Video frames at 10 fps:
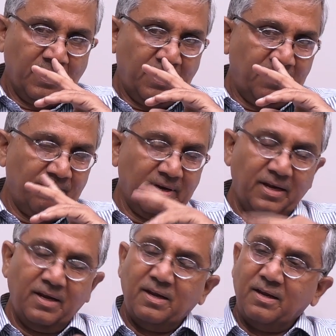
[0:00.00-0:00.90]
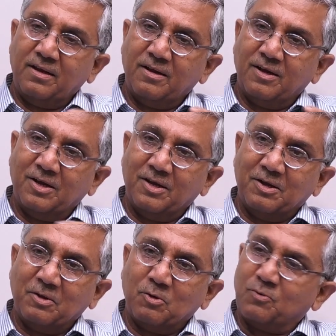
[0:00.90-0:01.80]
And when I
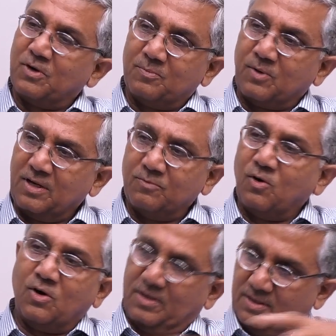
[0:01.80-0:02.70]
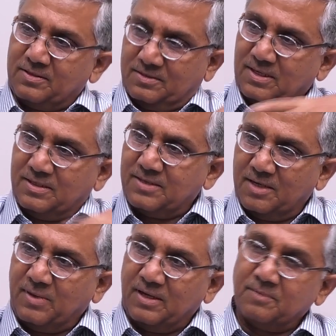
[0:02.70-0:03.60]
go for a morning walk
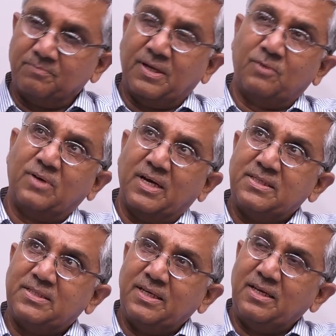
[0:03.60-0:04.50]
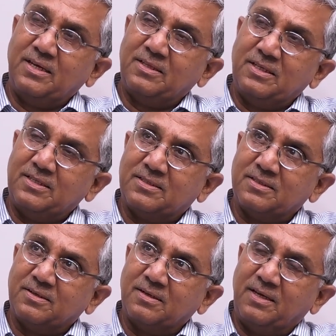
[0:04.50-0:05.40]
inside my compound, I see these
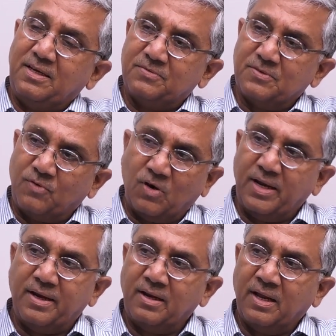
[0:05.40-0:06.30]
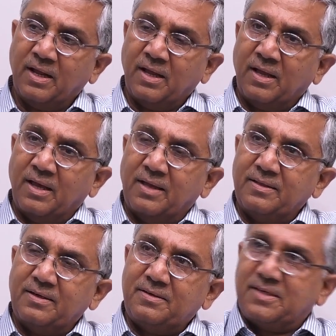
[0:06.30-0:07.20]
leaves falling, and
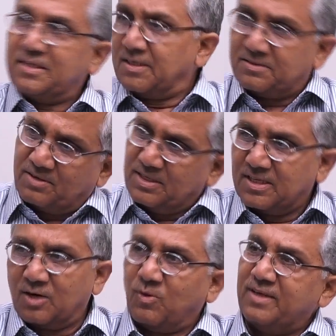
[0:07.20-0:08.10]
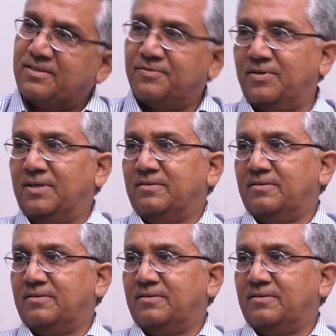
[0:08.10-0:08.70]
the trajectories are quite different.